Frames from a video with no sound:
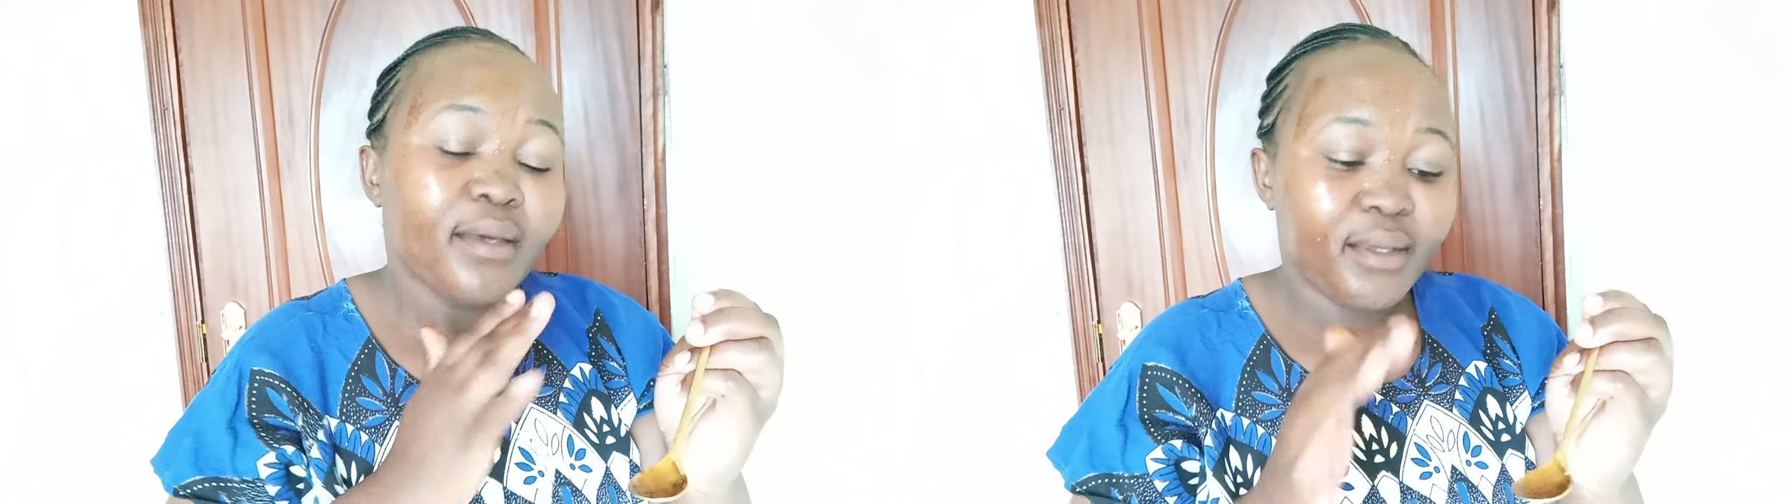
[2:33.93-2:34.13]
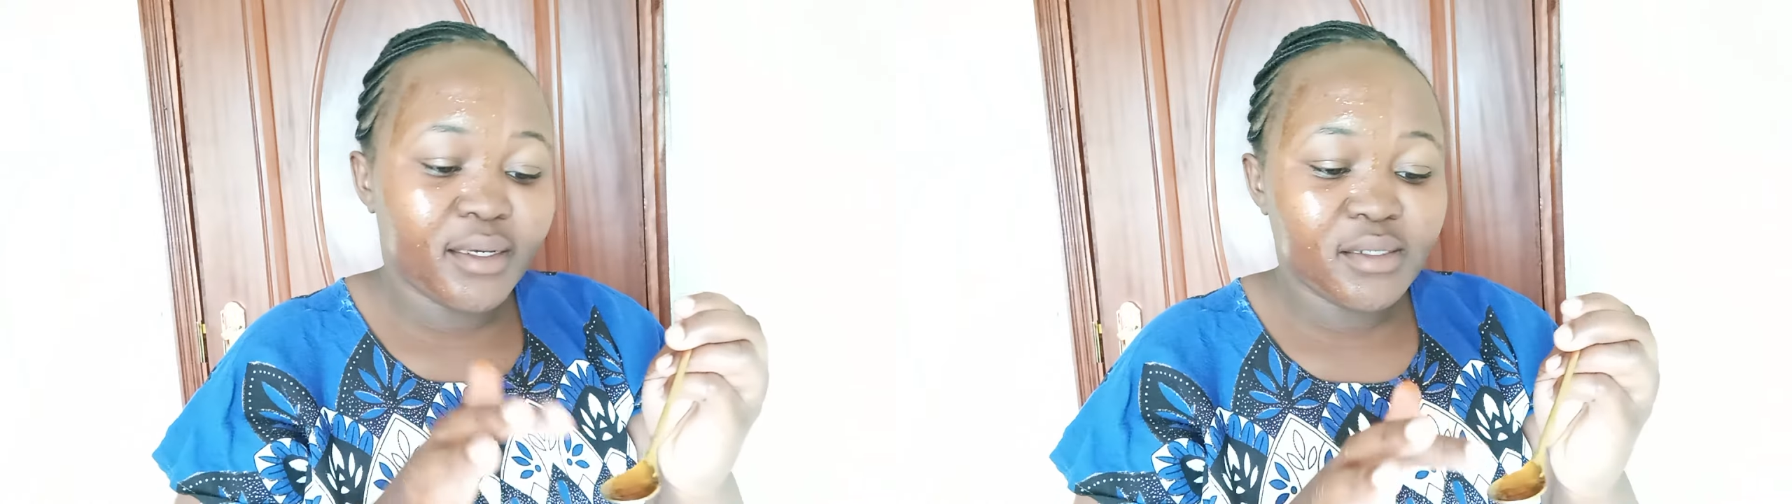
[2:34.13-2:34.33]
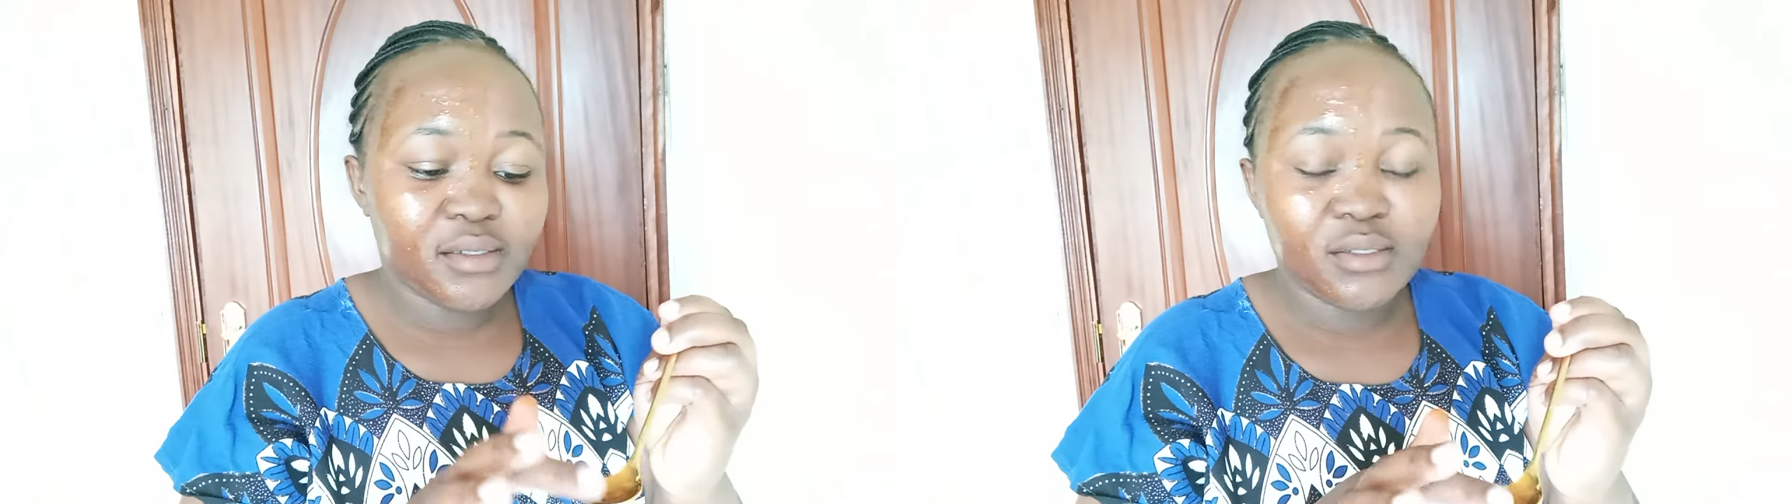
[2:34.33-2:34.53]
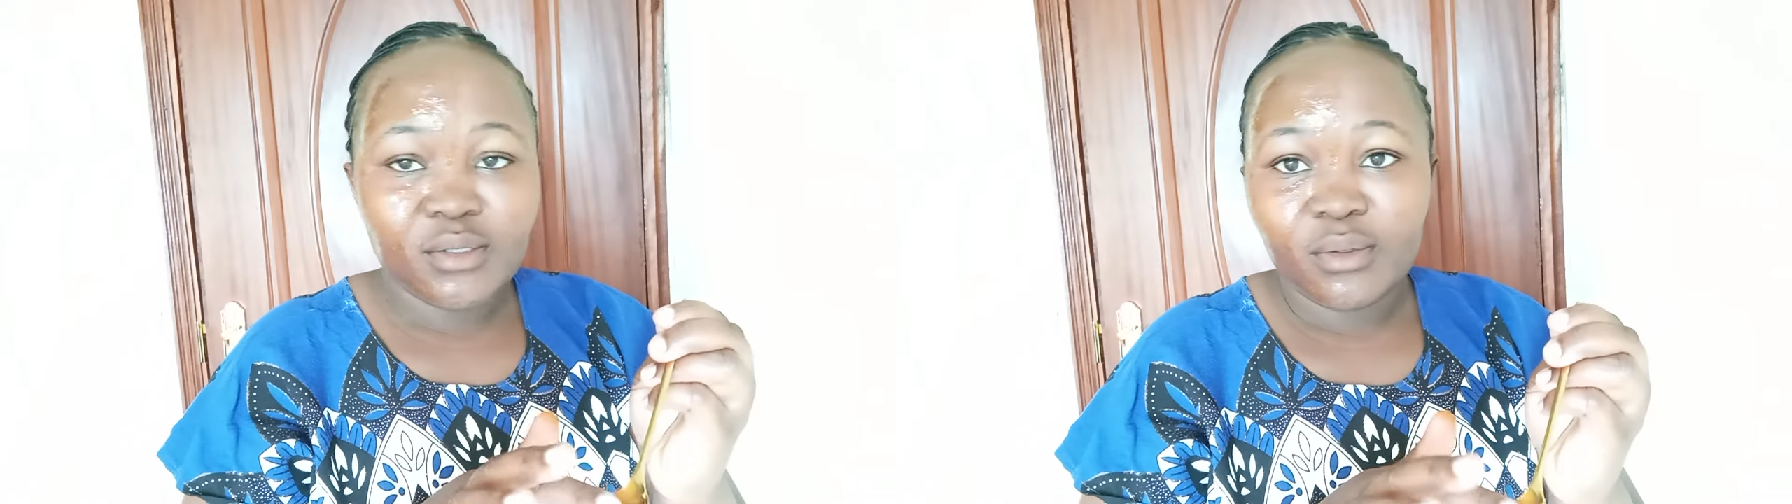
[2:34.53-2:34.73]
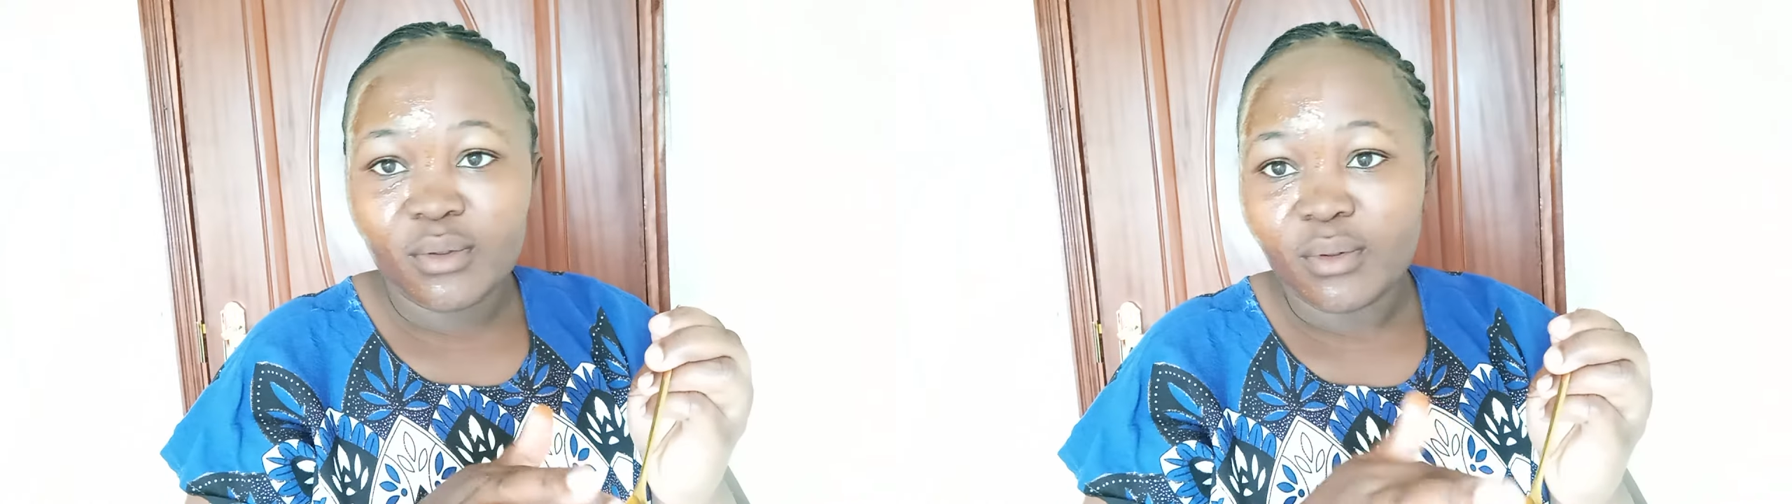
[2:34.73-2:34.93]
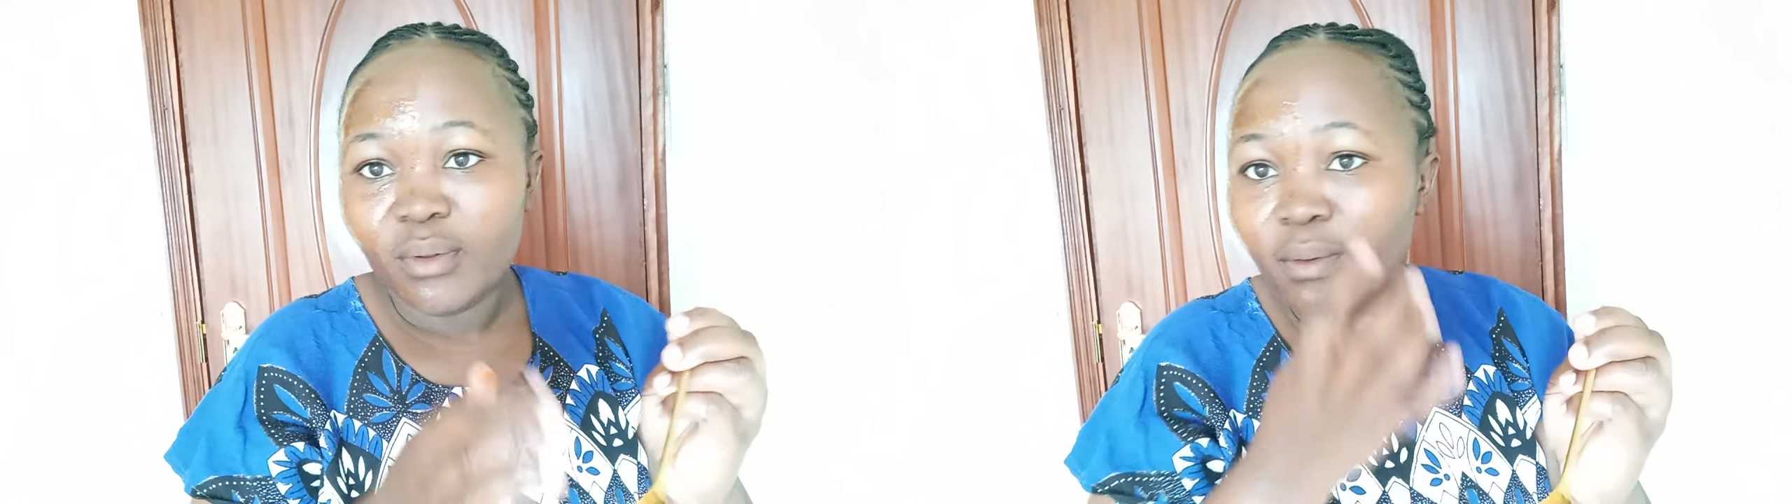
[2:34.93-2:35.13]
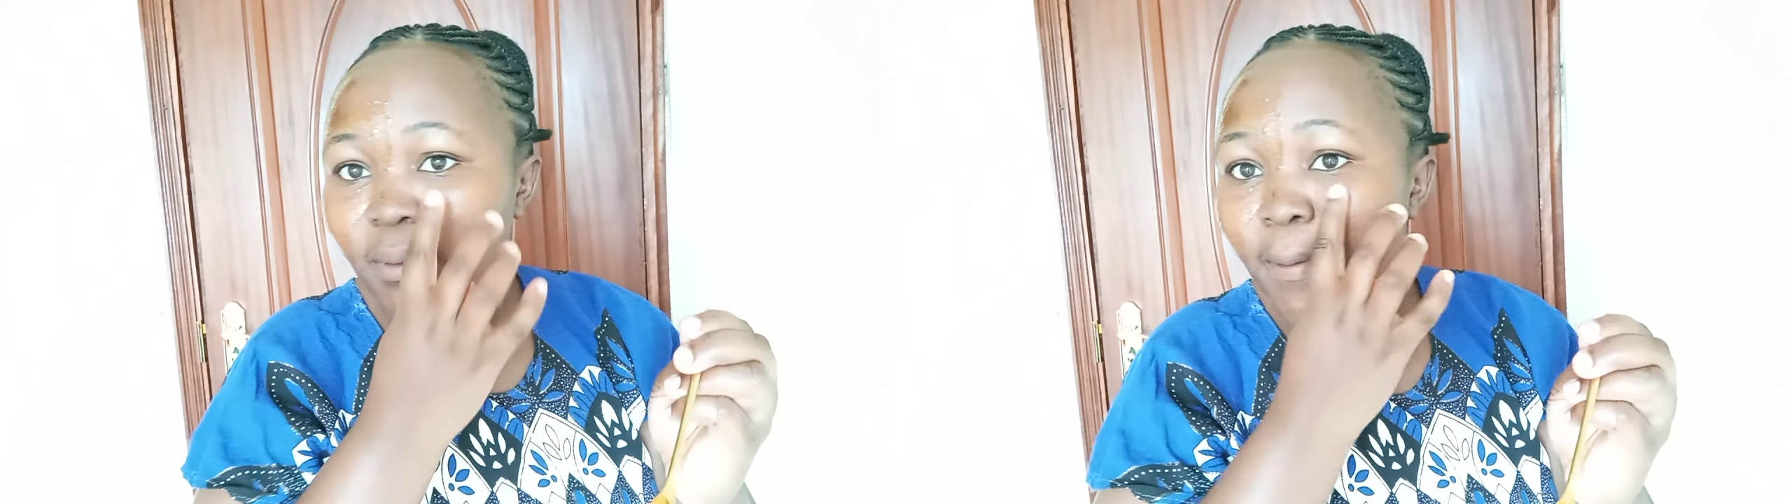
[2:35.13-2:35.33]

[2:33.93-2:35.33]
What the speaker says: Yeah, so